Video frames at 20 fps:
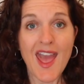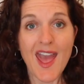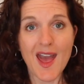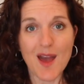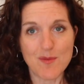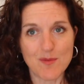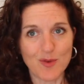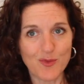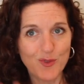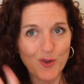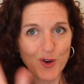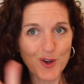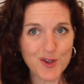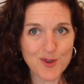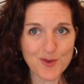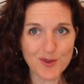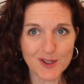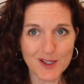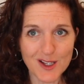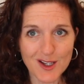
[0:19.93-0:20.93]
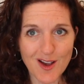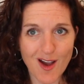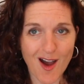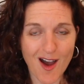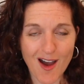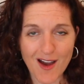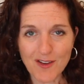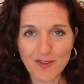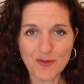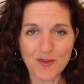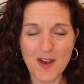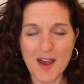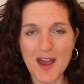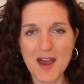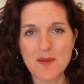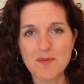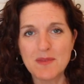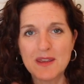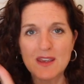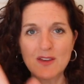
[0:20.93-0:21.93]
And before you click off,
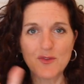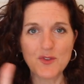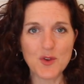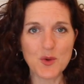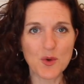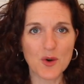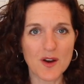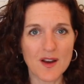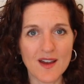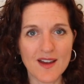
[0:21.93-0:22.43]
if you're